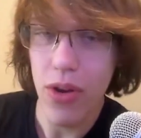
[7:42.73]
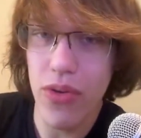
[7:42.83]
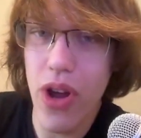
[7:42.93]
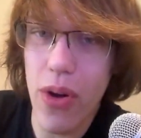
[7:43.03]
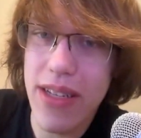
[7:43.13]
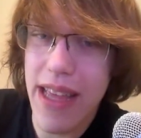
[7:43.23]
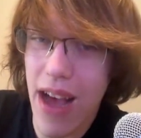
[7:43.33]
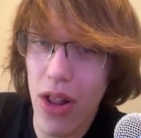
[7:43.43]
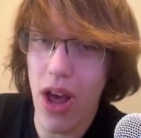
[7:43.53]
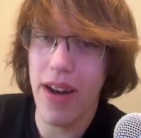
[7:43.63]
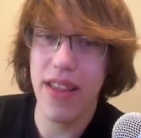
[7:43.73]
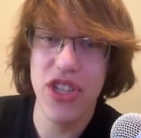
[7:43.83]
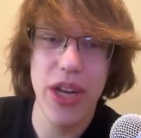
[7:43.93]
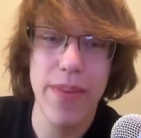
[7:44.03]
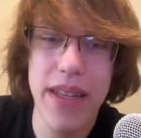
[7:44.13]
notice that a lot of the
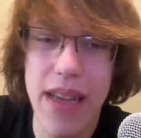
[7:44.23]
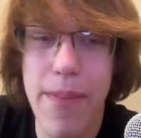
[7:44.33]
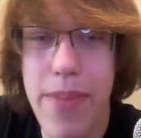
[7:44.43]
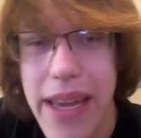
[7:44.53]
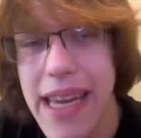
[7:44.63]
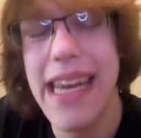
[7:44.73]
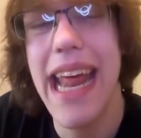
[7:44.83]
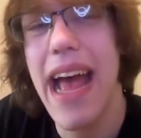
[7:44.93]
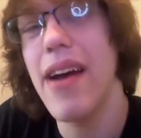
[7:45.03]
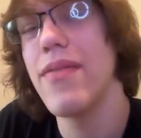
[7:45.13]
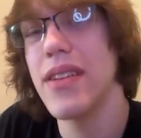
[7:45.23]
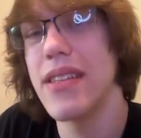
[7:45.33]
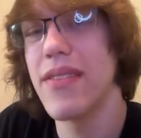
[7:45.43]
champions I'm picking have